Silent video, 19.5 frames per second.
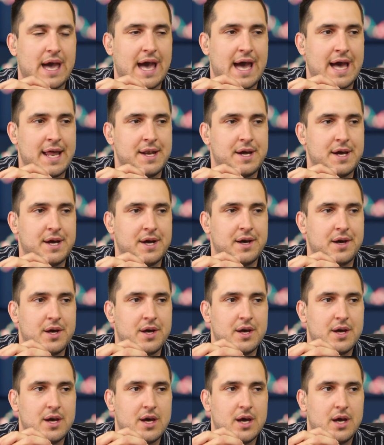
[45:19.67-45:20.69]
And
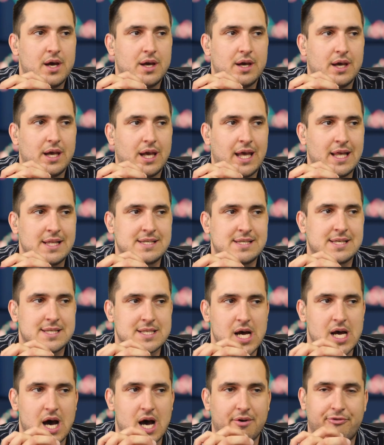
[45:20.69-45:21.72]
it's
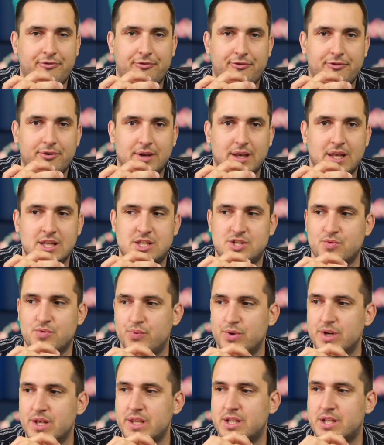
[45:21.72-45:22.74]
tough. It's
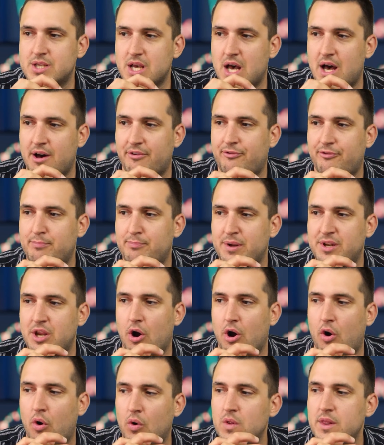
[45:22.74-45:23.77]
really tough. But the
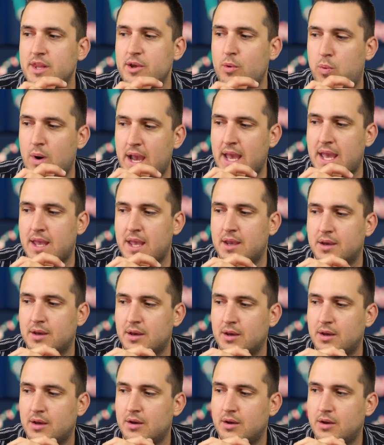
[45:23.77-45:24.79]
only way
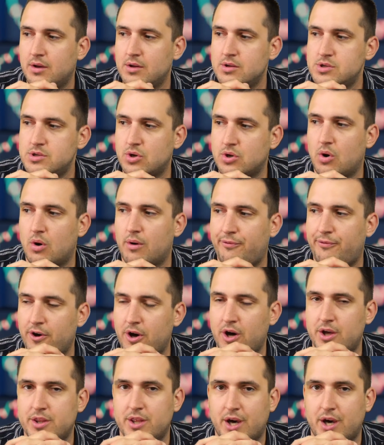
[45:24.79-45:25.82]
to go
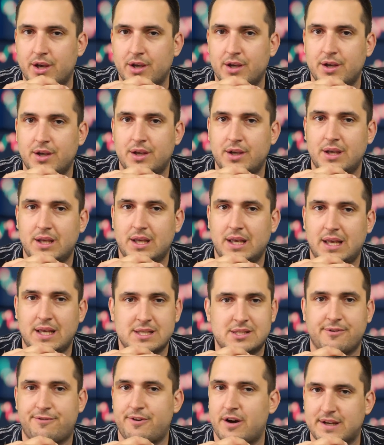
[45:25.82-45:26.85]
further is
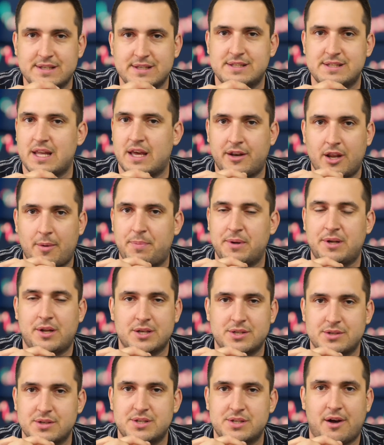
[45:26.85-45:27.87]
to fucking stand up and
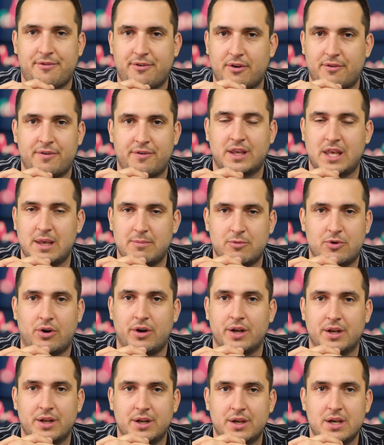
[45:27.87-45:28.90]
dust yourself off and keep
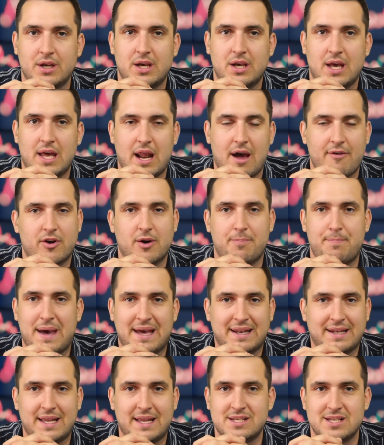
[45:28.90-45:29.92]
going. And I've got
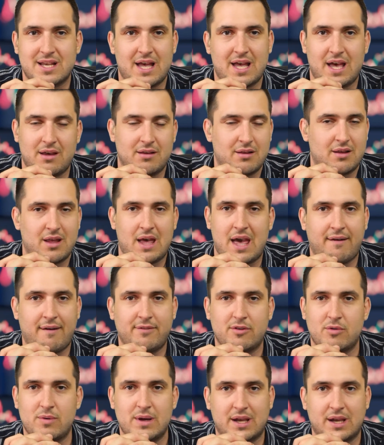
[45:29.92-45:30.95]
bad days
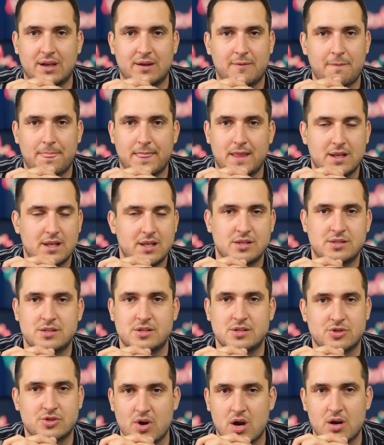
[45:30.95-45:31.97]
every week. It's a
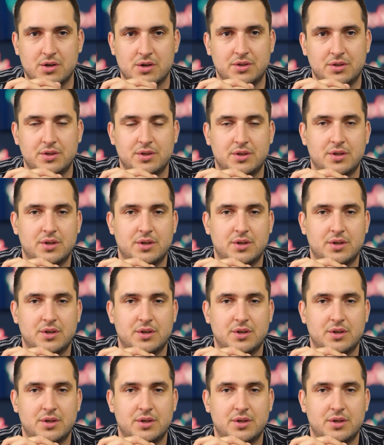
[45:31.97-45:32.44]
struggle.